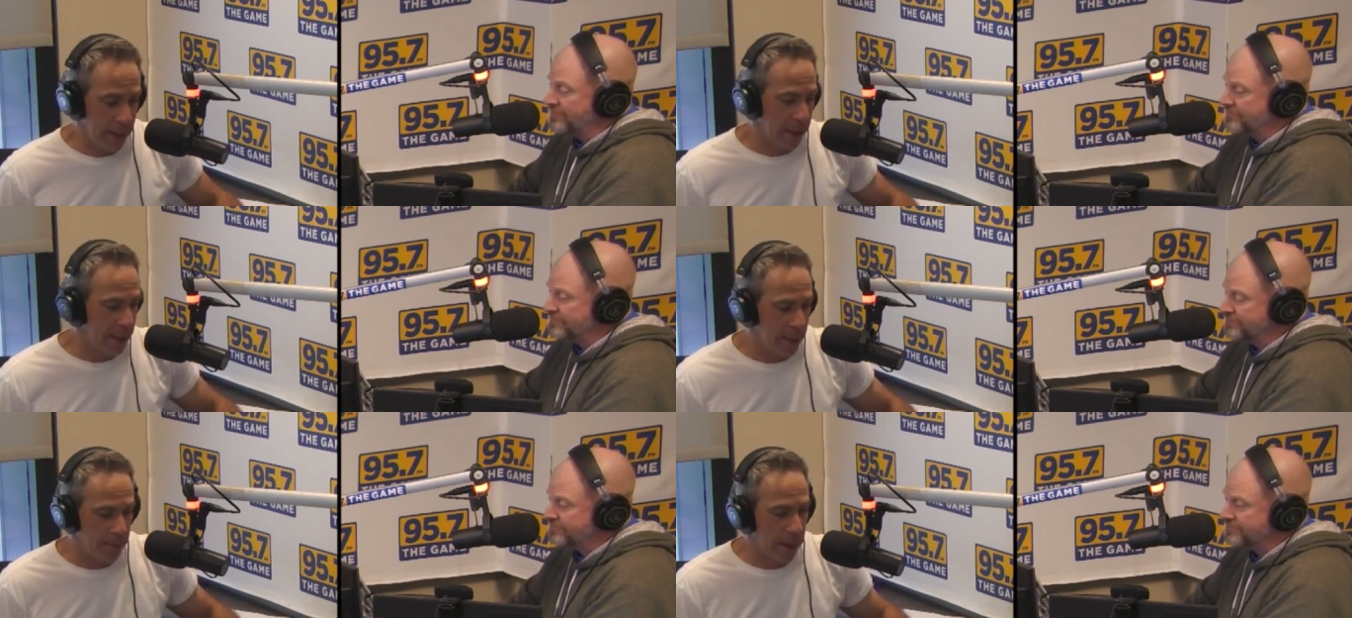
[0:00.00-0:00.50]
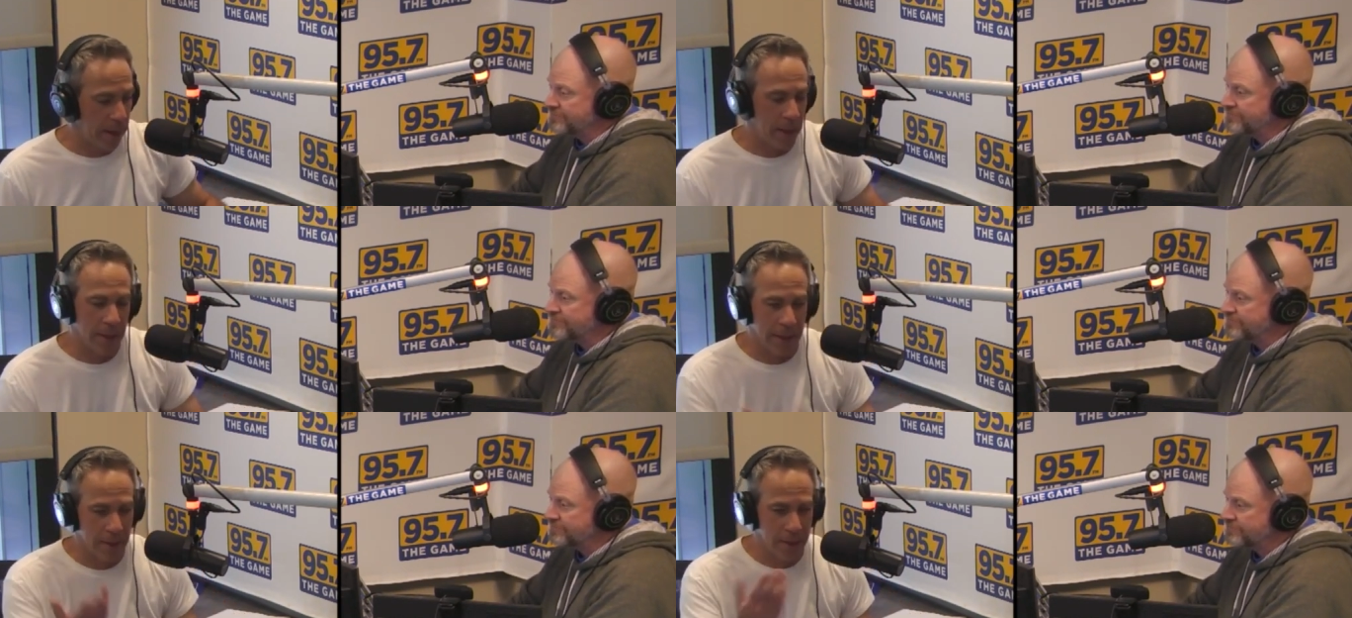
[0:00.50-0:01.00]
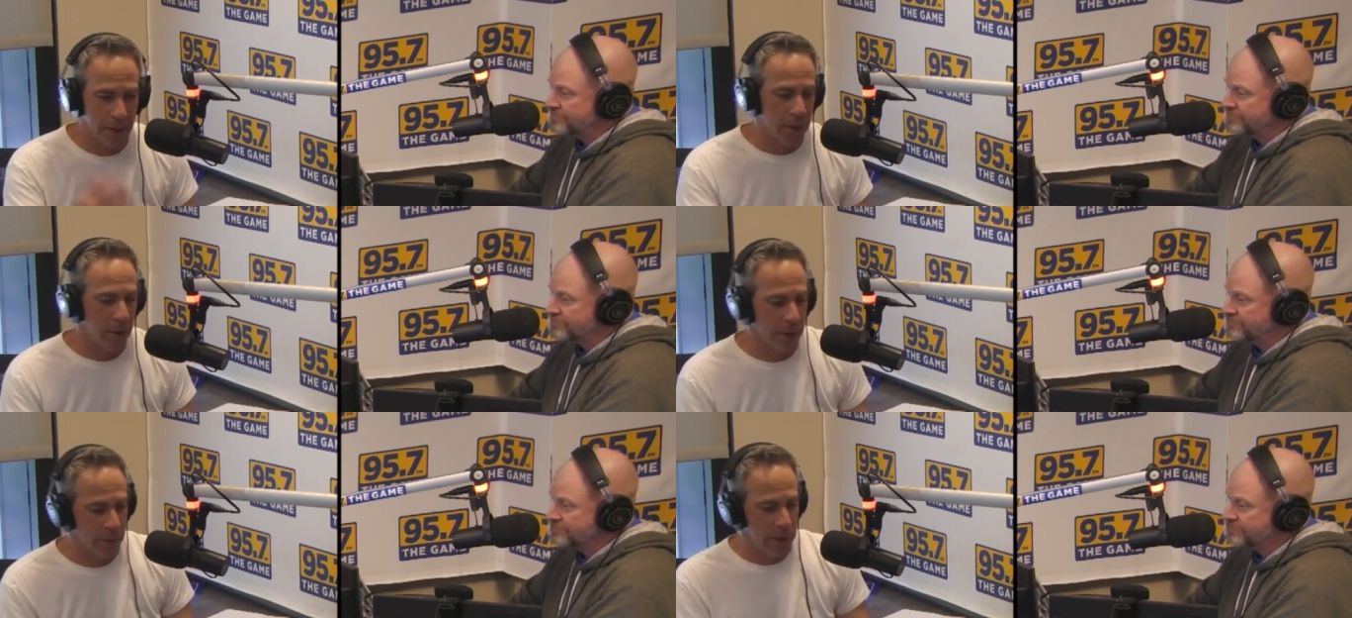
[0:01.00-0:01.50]
Speaker 1: I listened to
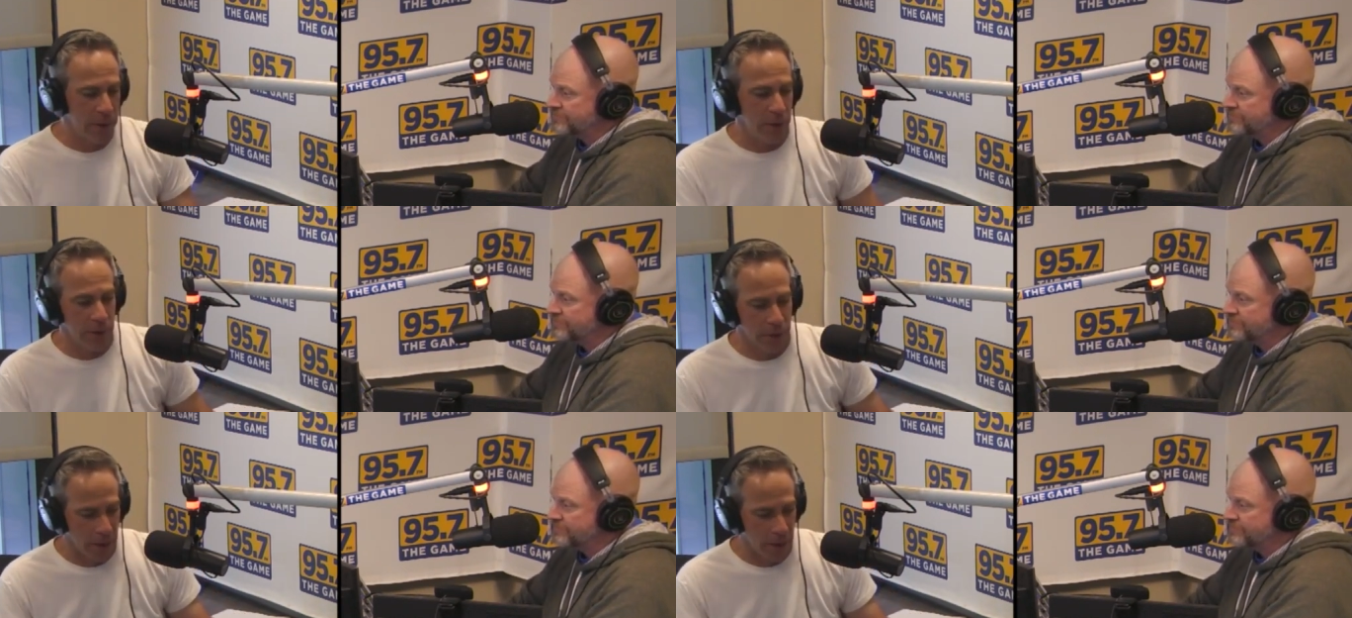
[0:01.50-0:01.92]
Tony Gwynn Jr.